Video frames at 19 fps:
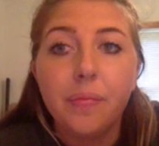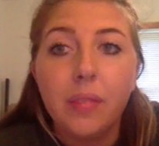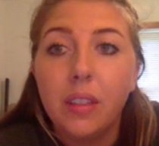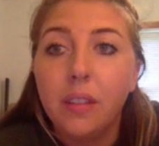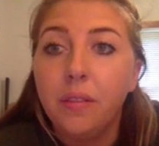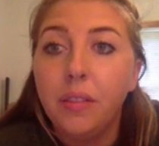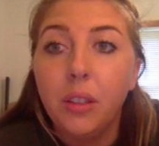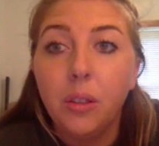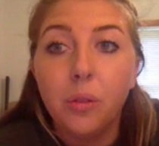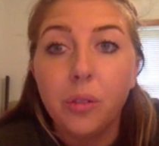
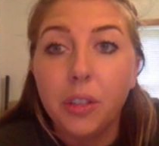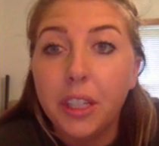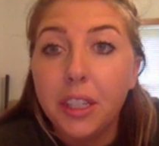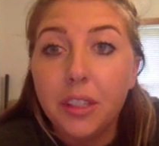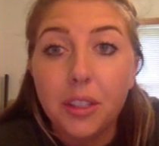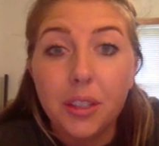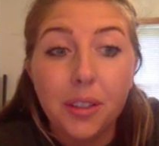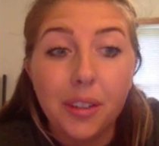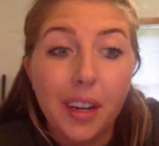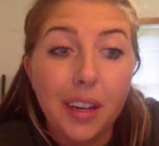feel free to
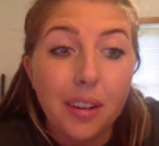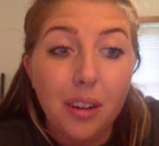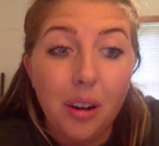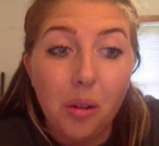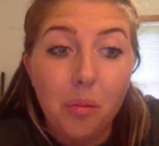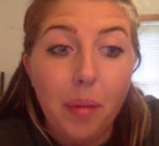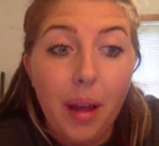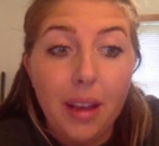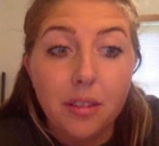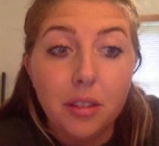create your own
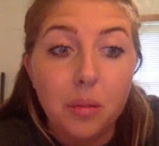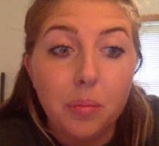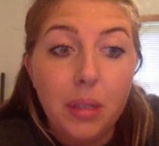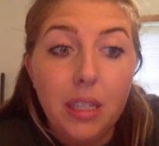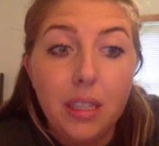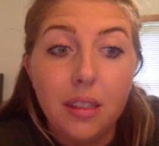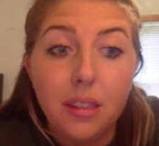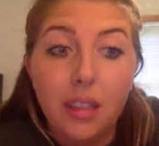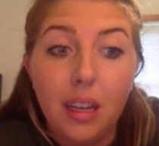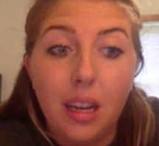
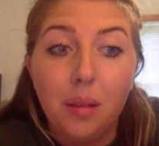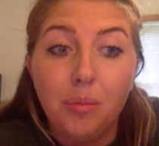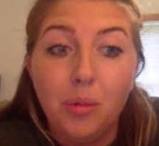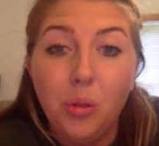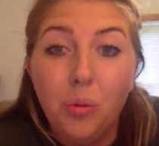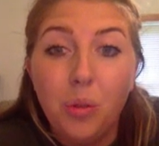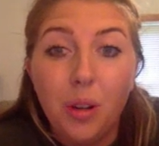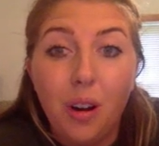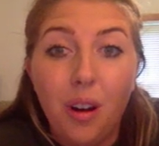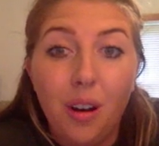masterpiece.
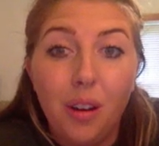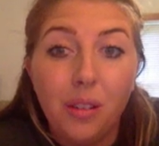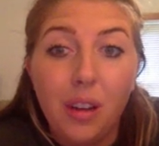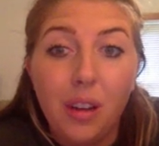You are all the